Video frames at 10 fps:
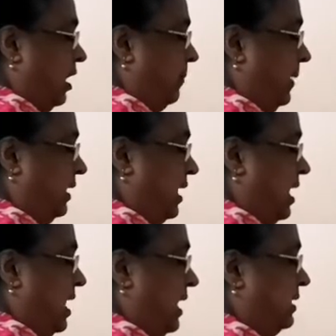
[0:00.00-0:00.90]
metal
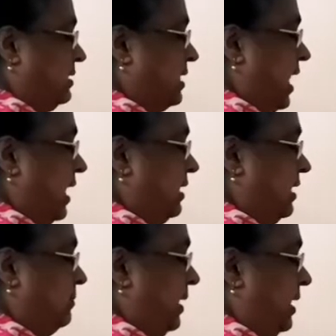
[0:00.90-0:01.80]
ions, and
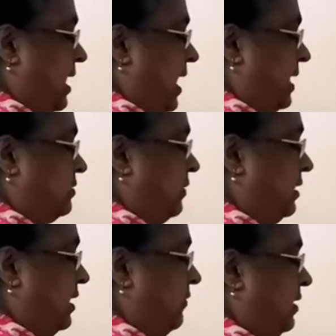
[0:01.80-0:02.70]
in metal ions, when
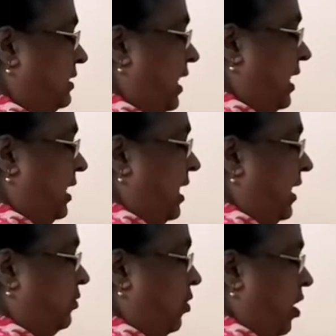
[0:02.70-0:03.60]
they will take
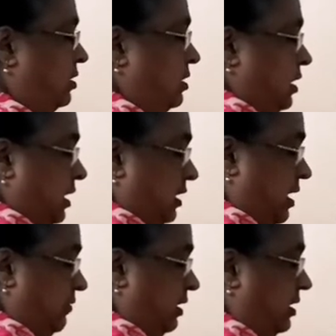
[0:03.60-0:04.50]
electron,
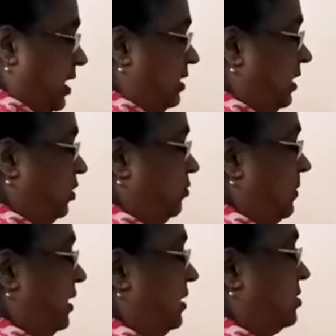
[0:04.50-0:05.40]
they will turn into
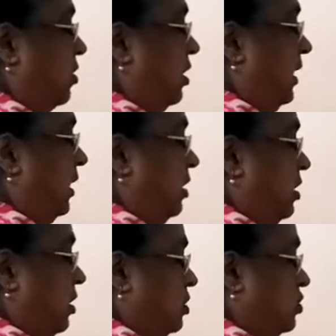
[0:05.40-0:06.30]
metal solid.
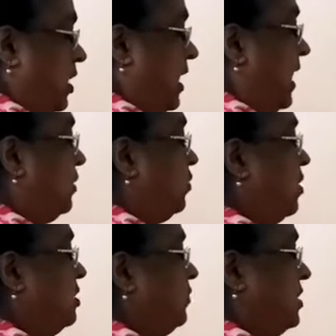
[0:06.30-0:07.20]
So
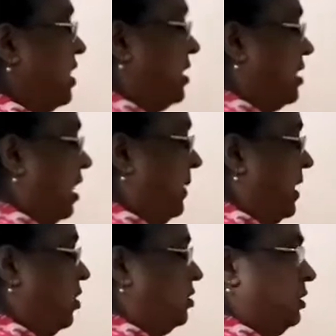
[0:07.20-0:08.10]
electrons which are coming
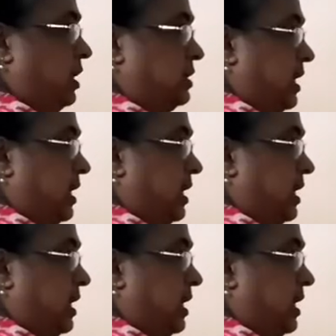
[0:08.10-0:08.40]
on this